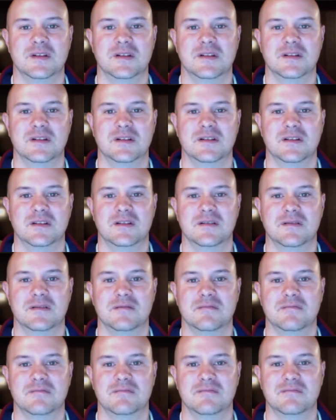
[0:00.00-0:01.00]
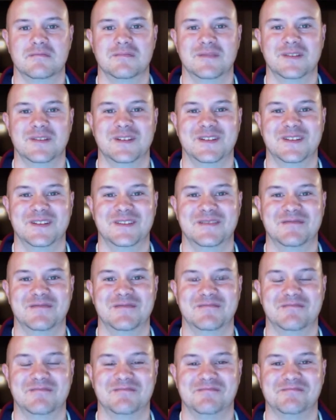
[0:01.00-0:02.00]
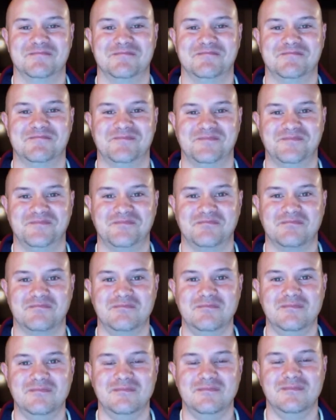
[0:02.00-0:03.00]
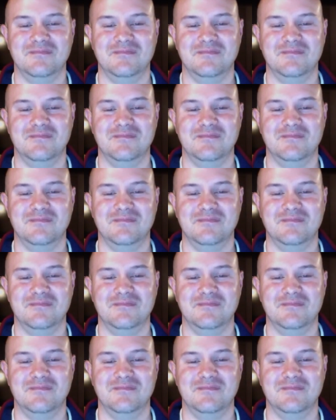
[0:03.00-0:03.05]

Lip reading: No words are spoken by the person on screen.